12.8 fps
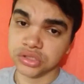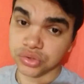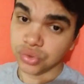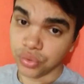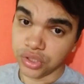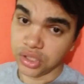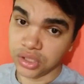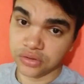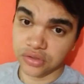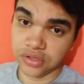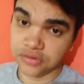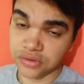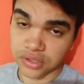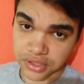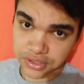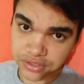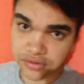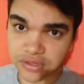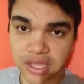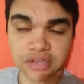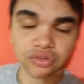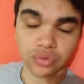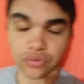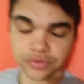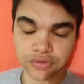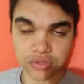doing the studies at
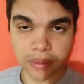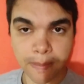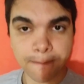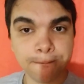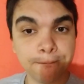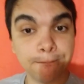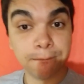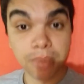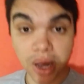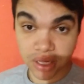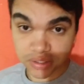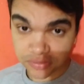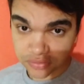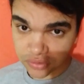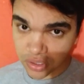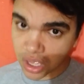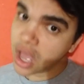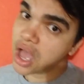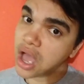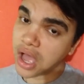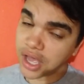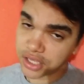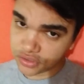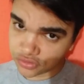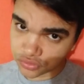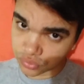UFSC. But
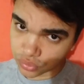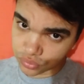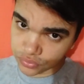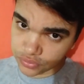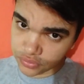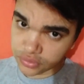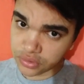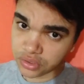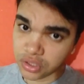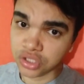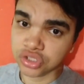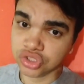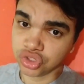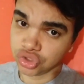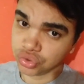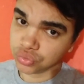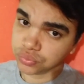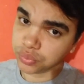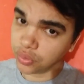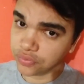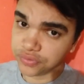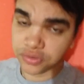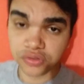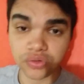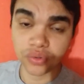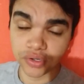I chose to move to